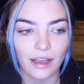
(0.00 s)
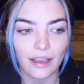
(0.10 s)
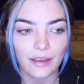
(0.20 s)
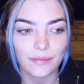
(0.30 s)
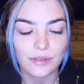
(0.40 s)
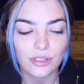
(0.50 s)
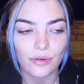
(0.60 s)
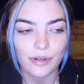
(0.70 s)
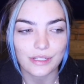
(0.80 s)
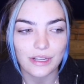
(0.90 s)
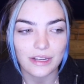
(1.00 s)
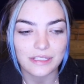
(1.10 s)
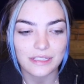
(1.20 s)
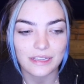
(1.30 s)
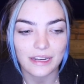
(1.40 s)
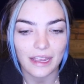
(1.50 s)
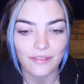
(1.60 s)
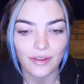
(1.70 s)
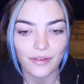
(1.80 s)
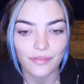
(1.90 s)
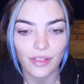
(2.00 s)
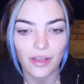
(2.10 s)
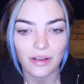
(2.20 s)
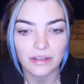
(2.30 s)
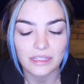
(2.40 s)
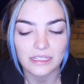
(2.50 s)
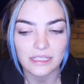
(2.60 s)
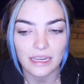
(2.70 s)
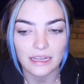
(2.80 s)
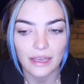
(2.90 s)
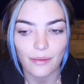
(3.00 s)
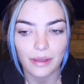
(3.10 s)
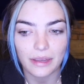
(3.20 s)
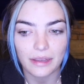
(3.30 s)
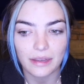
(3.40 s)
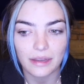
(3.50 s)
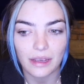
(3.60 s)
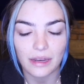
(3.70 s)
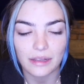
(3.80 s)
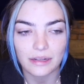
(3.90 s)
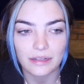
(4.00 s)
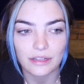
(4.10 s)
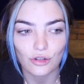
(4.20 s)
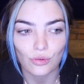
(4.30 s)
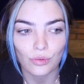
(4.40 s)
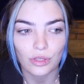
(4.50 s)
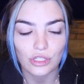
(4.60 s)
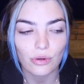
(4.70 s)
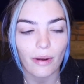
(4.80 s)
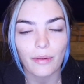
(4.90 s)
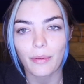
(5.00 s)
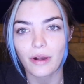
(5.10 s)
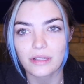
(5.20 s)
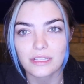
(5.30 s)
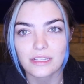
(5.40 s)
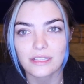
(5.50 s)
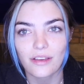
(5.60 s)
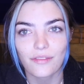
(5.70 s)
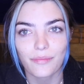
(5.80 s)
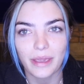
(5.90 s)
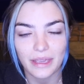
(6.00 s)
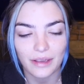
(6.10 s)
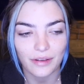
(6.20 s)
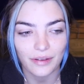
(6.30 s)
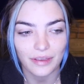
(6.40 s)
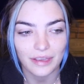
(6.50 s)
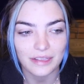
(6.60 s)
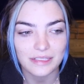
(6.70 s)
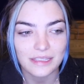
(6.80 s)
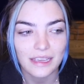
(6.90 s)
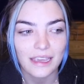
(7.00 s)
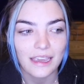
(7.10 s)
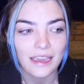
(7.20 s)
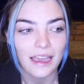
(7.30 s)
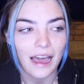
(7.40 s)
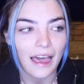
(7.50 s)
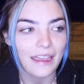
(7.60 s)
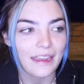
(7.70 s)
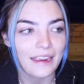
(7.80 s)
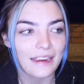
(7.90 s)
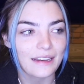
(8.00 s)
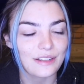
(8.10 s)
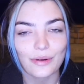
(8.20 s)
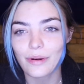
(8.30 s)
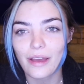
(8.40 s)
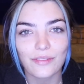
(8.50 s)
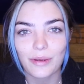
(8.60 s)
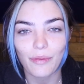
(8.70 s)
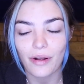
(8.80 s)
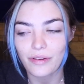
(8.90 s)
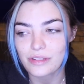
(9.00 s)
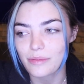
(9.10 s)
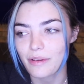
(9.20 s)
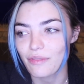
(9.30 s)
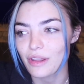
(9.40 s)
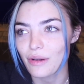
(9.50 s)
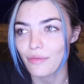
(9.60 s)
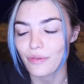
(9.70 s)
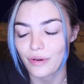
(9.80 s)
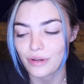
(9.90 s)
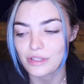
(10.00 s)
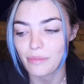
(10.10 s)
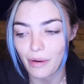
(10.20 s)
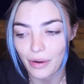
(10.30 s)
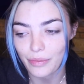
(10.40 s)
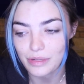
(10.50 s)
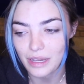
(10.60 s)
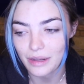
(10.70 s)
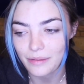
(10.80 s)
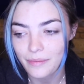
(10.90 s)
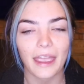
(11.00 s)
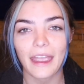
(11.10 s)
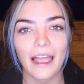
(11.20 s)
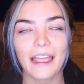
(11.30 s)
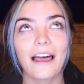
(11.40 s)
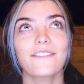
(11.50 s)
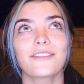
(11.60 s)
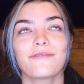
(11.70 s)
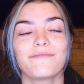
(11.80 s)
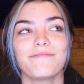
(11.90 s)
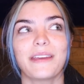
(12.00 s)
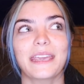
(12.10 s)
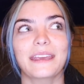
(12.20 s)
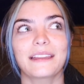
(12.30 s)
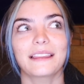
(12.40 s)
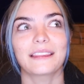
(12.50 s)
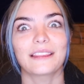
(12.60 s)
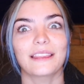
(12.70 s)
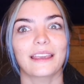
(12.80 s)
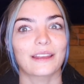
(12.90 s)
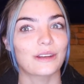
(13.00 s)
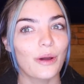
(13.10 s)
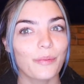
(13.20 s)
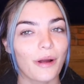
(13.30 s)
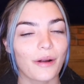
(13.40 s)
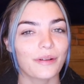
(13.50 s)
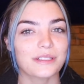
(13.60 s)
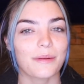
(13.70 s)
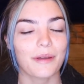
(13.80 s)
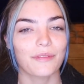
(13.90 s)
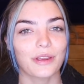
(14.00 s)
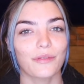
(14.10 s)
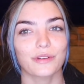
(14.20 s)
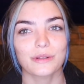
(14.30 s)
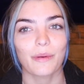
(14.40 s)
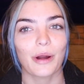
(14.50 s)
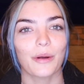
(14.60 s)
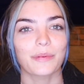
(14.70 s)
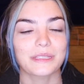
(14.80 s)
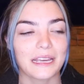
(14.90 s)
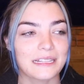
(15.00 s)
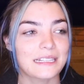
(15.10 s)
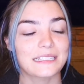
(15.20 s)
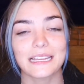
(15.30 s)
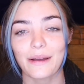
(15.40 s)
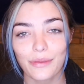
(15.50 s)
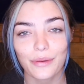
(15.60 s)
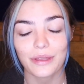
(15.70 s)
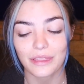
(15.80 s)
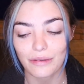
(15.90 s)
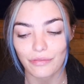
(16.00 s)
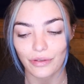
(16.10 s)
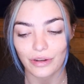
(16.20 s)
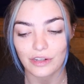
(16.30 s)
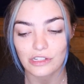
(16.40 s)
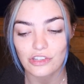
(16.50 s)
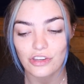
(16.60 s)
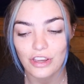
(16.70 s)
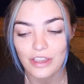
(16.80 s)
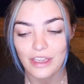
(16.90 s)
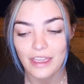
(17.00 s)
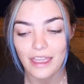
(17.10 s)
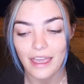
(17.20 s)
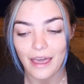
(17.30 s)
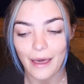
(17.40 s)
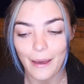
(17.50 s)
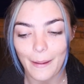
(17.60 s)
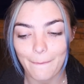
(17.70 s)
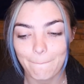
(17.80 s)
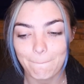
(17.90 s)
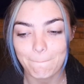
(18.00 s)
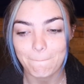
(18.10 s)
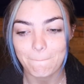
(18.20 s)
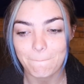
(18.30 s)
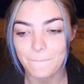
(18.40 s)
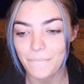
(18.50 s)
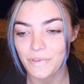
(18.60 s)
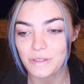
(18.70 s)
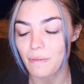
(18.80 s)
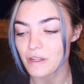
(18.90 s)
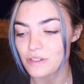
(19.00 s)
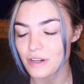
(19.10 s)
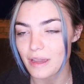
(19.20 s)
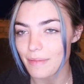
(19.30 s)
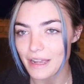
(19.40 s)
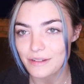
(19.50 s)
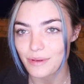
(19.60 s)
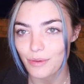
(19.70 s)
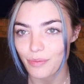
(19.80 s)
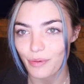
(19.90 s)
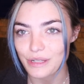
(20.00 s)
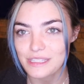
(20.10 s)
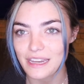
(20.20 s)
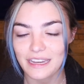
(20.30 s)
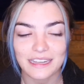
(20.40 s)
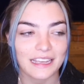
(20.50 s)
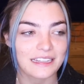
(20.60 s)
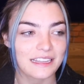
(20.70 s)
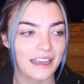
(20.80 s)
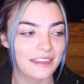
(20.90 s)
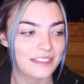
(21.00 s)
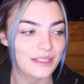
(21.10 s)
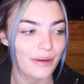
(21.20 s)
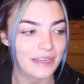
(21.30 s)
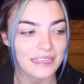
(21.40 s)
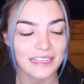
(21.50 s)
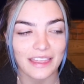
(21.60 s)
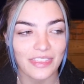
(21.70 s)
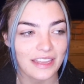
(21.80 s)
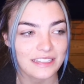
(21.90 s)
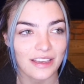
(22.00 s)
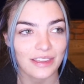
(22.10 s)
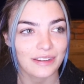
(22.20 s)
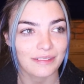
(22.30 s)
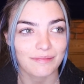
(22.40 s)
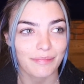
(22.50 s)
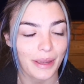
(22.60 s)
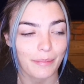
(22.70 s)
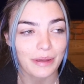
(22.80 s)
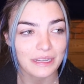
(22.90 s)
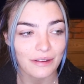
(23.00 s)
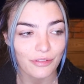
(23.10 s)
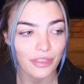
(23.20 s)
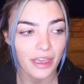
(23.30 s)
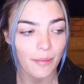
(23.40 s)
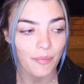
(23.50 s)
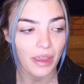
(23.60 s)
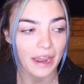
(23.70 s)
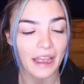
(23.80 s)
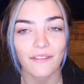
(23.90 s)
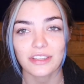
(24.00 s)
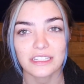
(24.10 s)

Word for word: I am so exhausted. I have not vlogged. It's like now I gotta do the two hour process of making cookies. I don't have any progress on my video for tomorrow done. I, I have made like no progress on my video for tomorrow besides downloading the footage. Um, the sponsor came back to me with points that I need to get done, so I need to get that done by Monday for them. I have a